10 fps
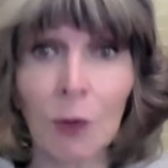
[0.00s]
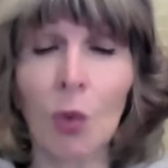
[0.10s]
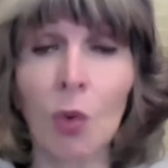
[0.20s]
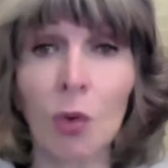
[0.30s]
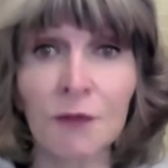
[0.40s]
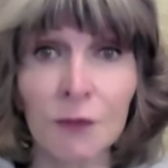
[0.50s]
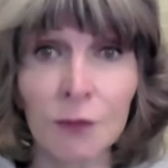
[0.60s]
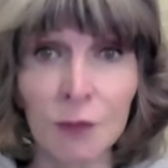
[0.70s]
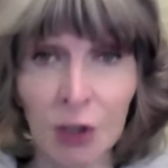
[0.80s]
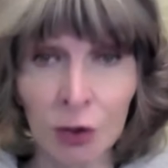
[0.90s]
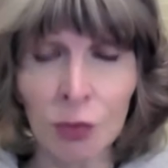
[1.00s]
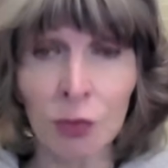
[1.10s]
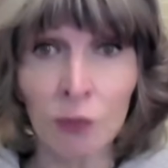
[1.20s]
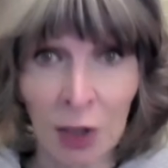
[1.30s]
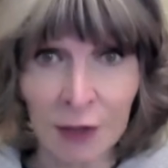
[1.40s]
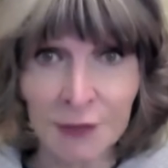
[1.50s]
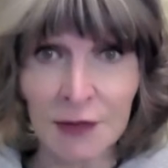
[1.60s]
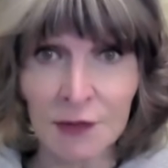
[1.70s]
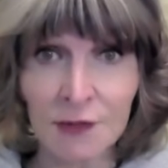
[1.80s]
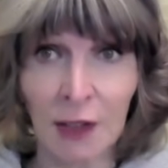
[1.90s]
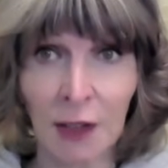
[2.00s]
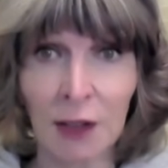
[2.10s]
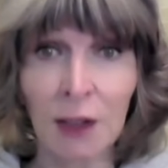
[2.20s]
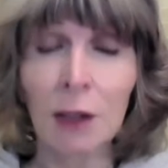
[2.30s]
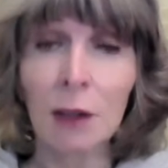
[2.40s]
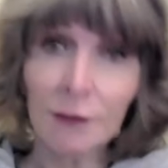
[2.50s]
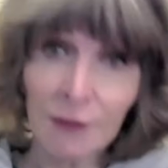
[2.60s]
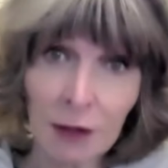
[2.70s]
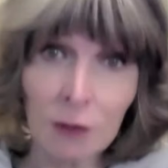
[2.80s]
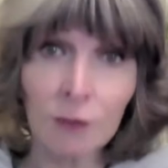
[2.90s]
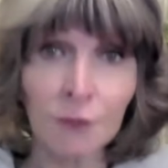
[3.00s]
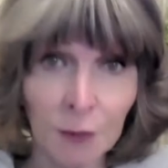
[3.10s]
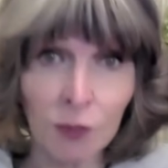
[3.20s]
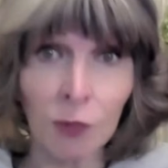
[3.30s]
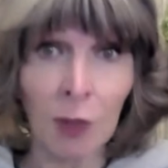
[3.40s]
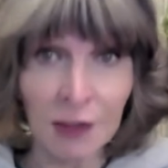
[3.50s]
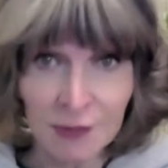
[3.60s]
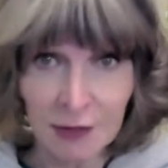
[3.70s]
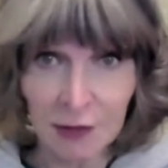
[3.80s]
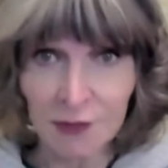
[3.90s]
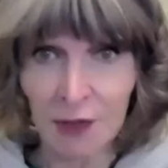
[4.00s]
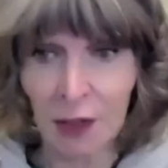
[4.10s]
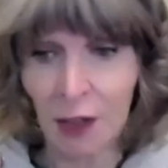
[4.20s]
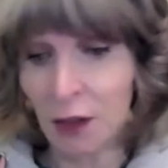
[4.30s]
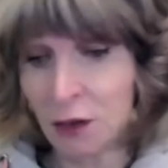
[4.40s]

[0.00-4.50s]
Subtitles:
or if you know your rising sign, then from the rising sign.